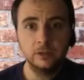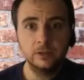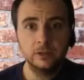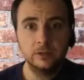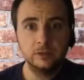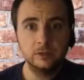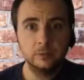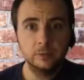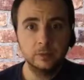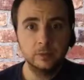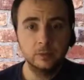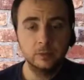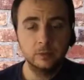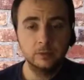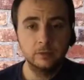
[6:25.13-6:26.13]
this session's
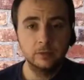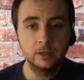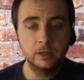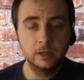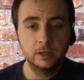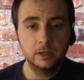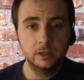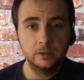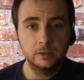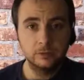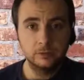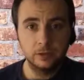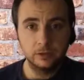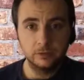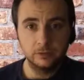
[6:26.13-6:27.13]
been more of an
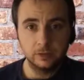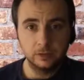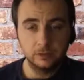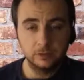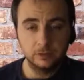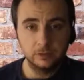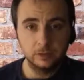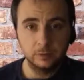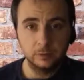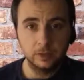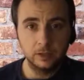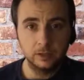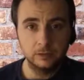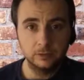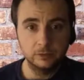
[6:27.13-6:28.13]
introduction into the
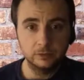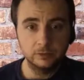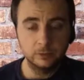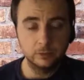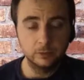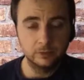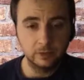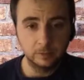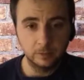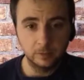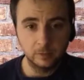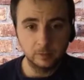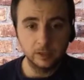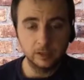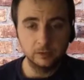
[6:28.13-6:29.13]
full
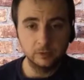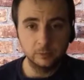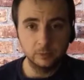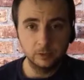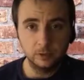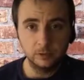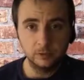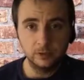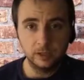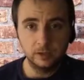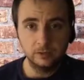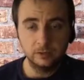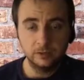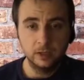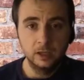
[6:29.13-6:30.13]
development appraisal
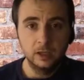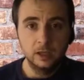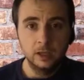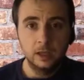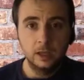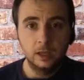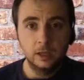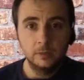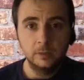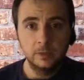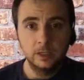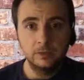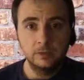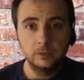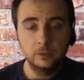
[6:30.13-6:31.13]
process.
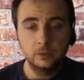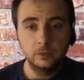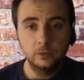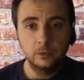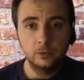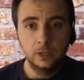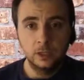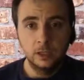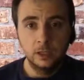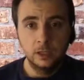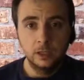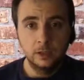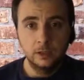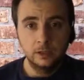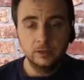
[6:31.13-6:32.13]
If you're
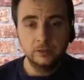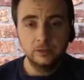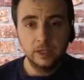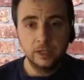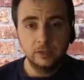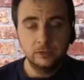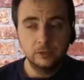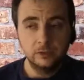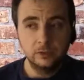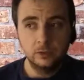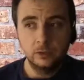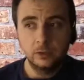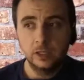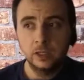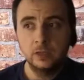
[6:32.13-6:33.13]
at this stage, you're
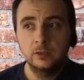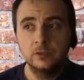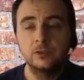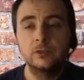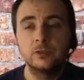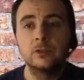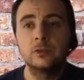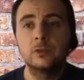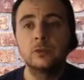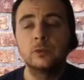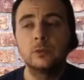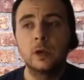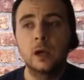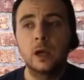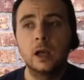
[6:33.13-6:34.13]
looking
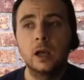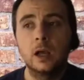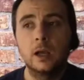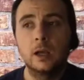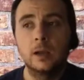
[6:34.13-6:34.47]
to